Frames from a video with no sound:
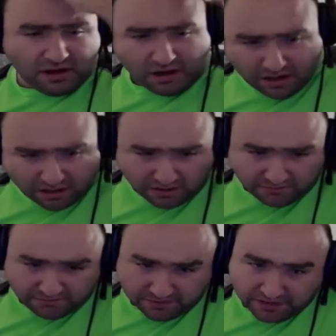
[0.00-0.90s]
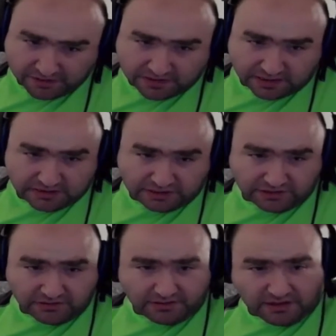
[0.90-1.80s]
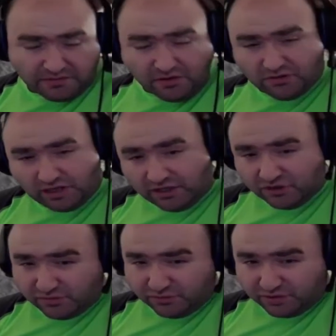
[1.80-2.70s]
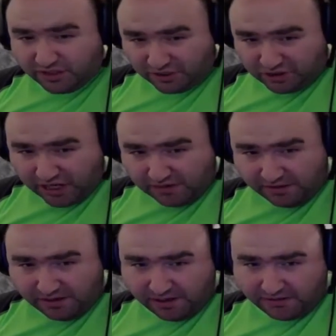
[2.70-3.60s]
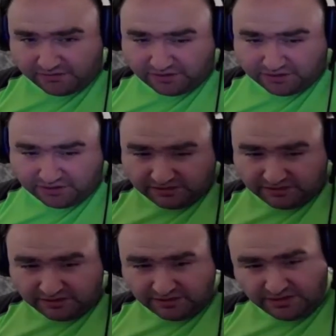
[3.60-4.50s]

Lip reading: Oh. Donjiro, yep. Yo, Donjiro look like a chap right now. Jesus.